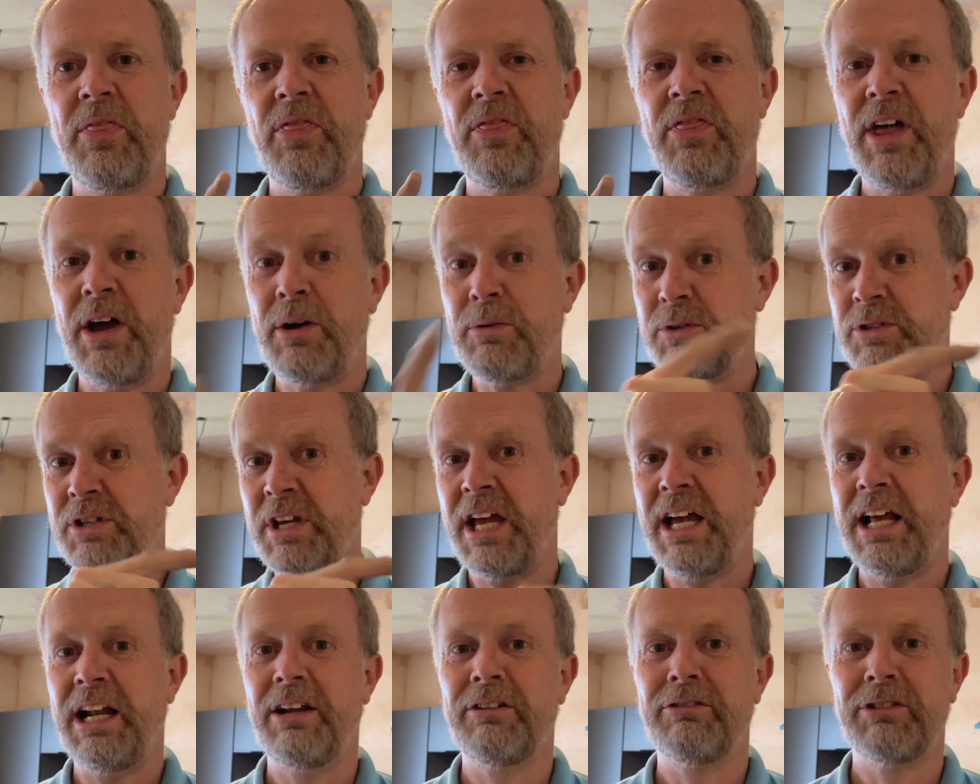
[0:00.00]
that was a
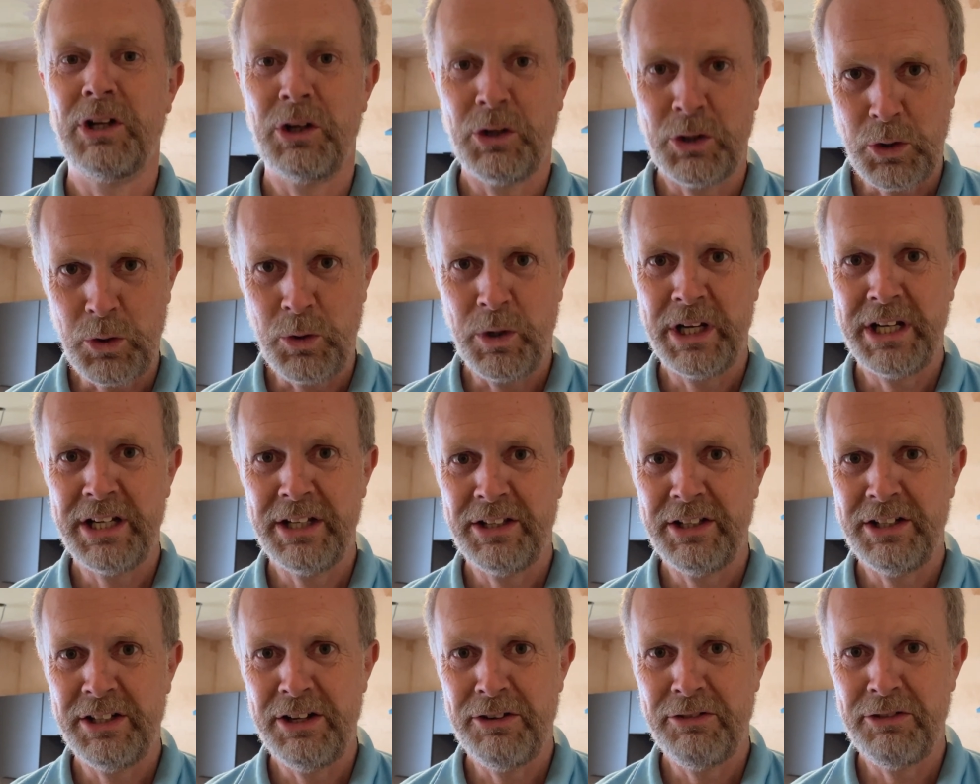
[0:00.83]
hell of a lot quicker
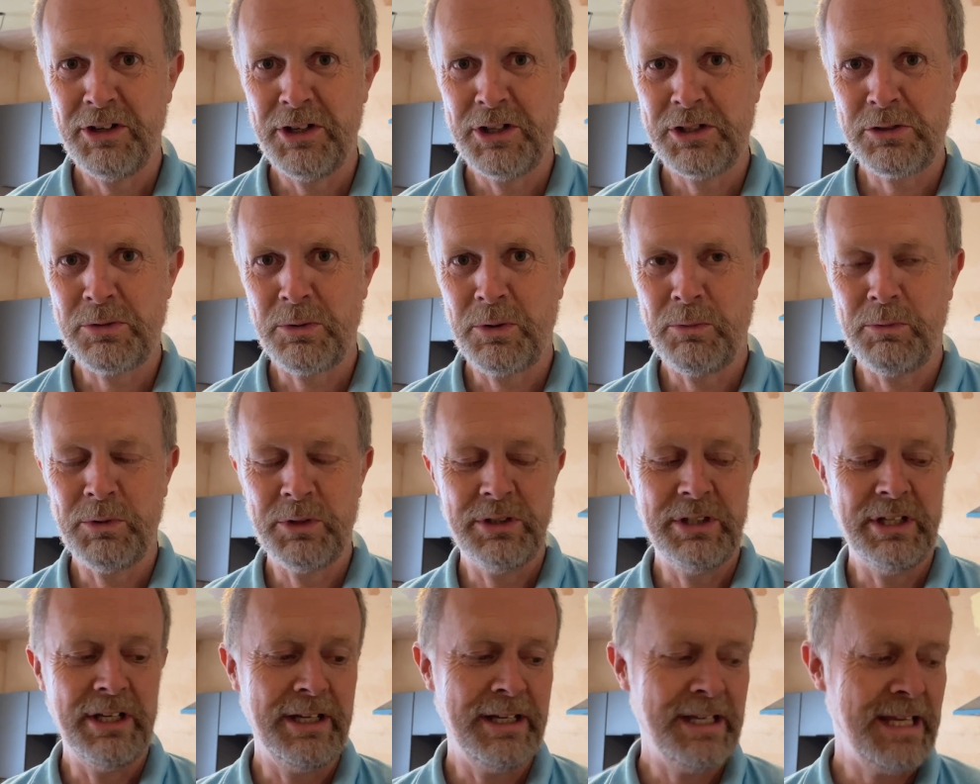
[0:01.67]
than your first one,
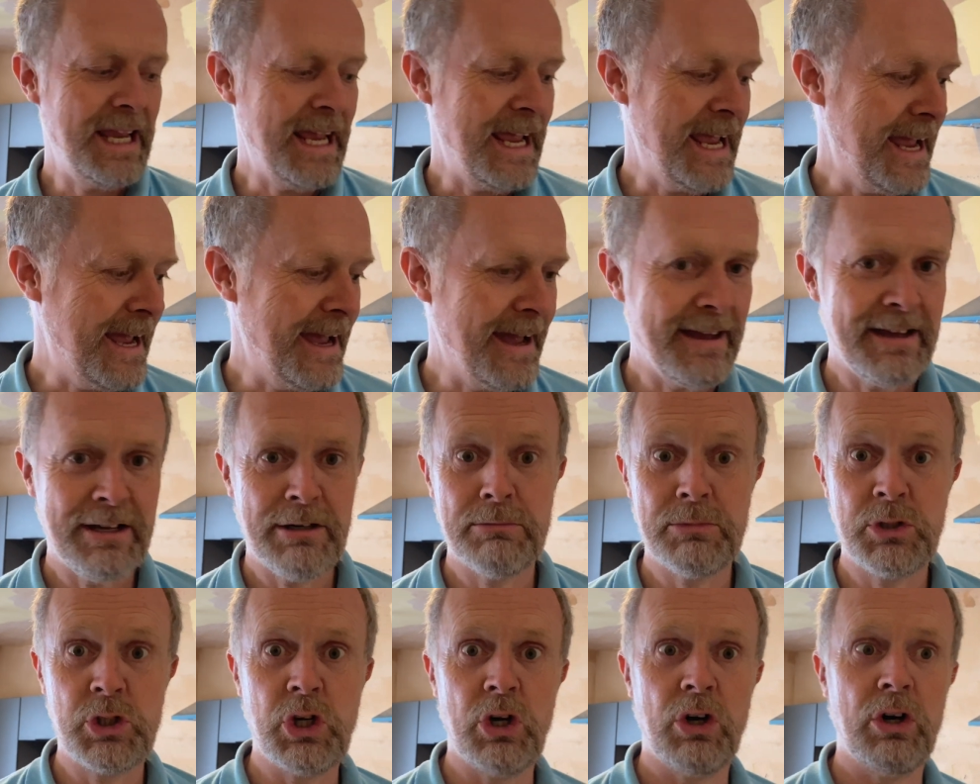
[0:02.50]
wasn't it? Yeah, I'm
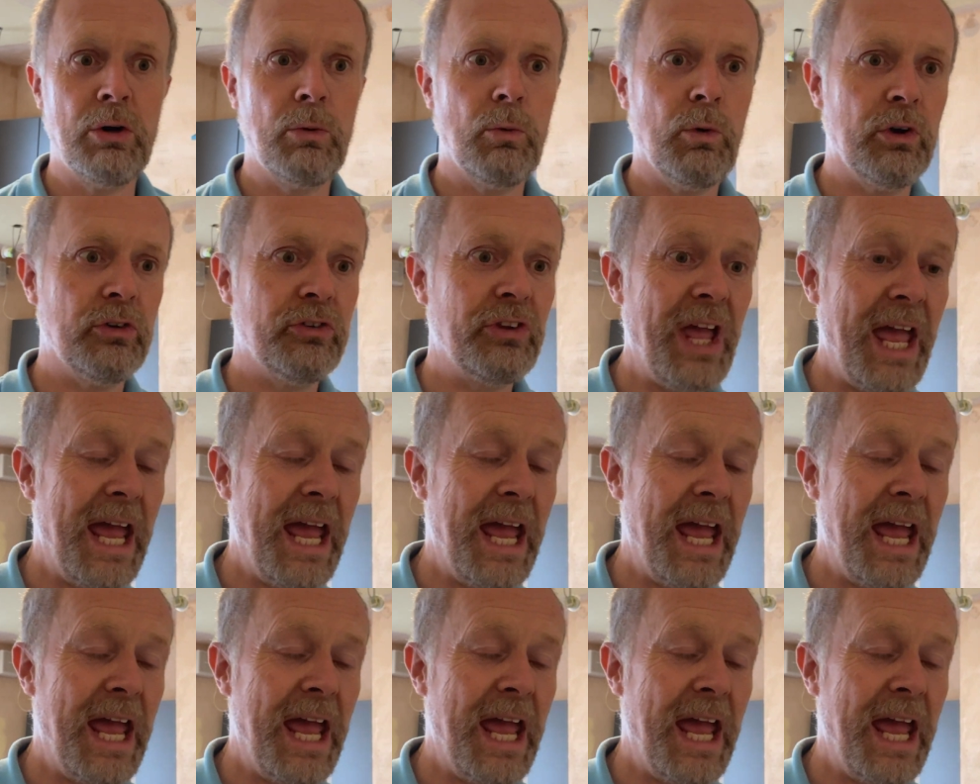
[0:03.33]
sure it was.